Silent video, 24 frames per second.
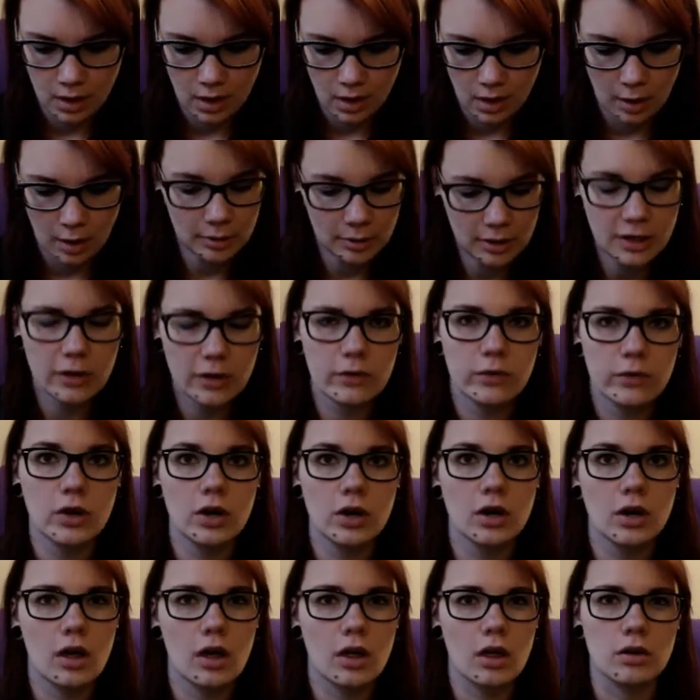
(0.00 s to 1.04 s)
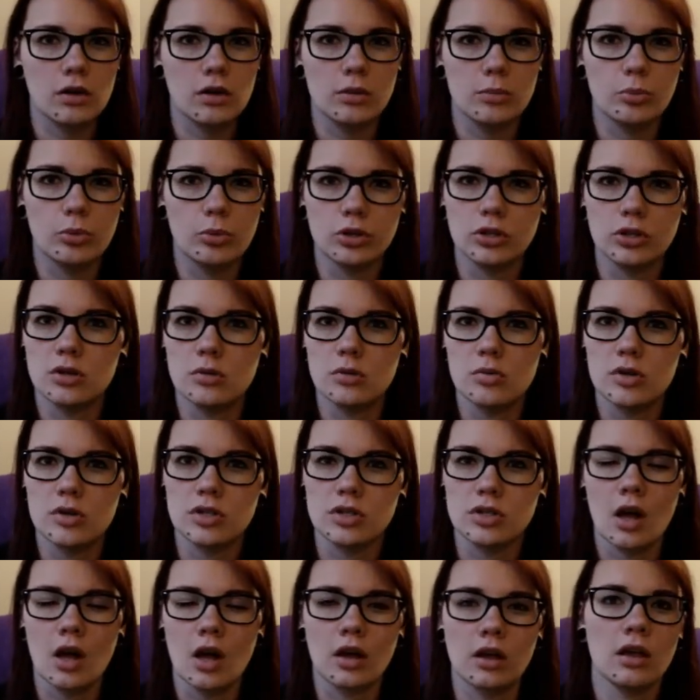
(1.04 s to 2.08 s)
I mean, I've heard other booktubers
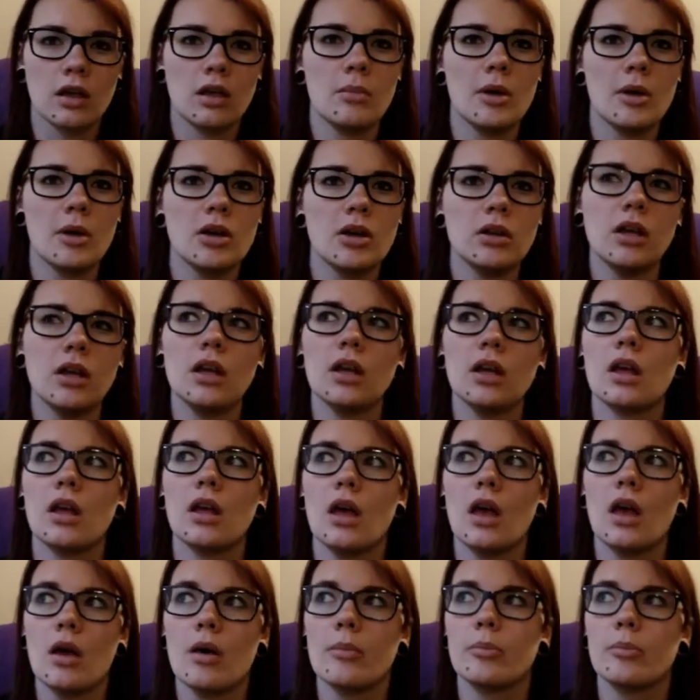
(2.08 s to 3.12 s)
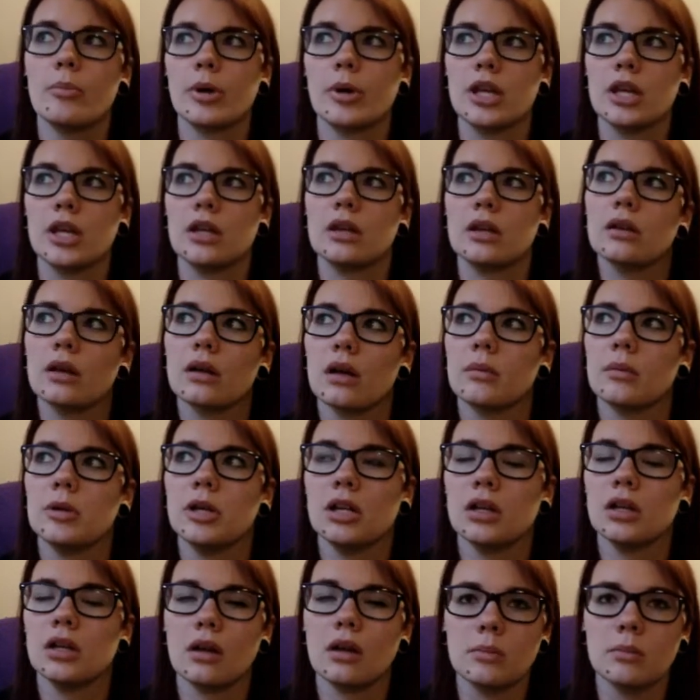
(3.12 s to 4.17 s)
talking about it, but I
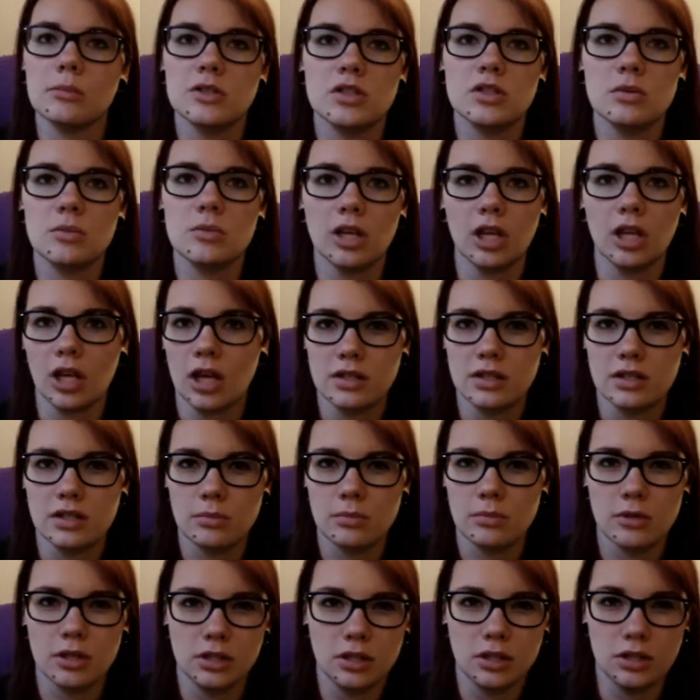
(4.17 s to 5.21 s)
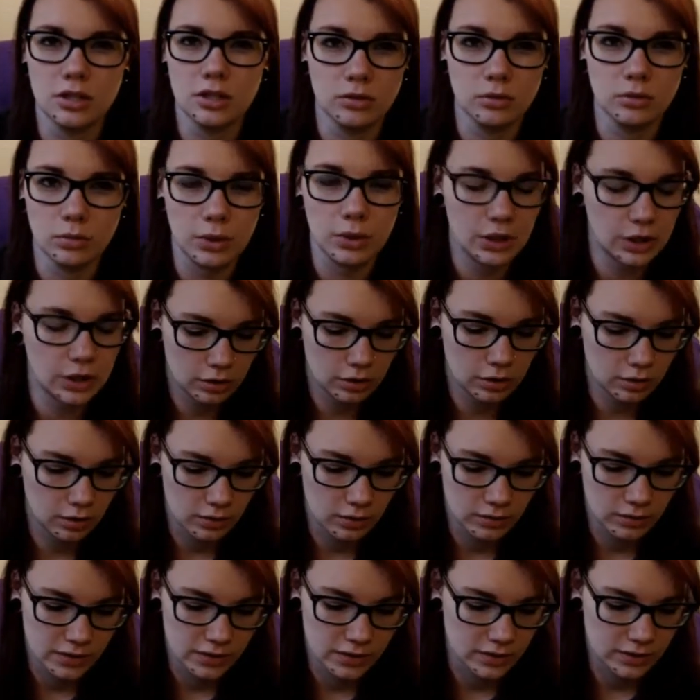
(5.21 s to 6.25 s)
mean, I'm assuming it has something to do with
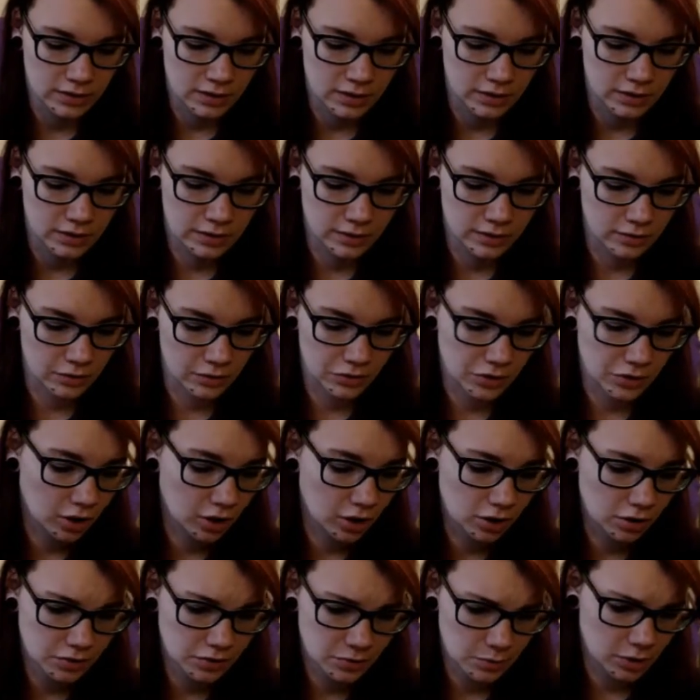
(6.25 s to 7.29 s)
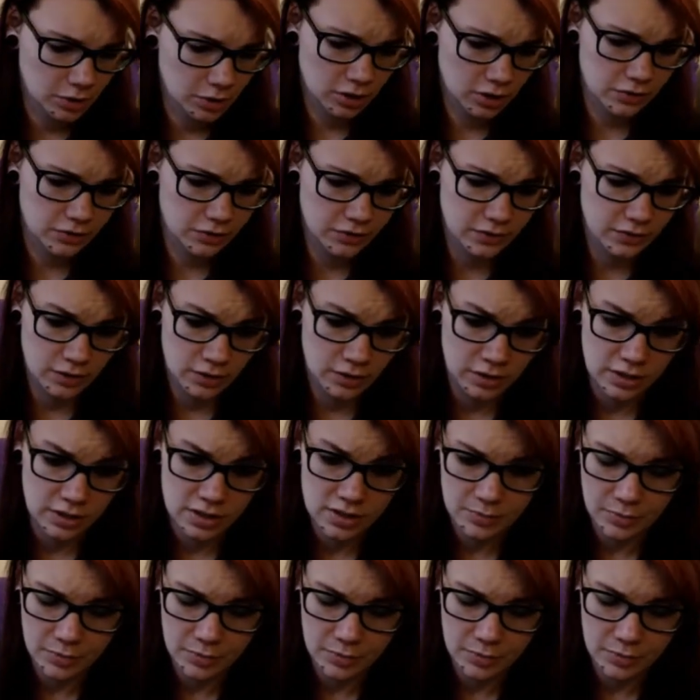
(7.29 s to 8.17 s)
curses since it's called the Curse Workers series.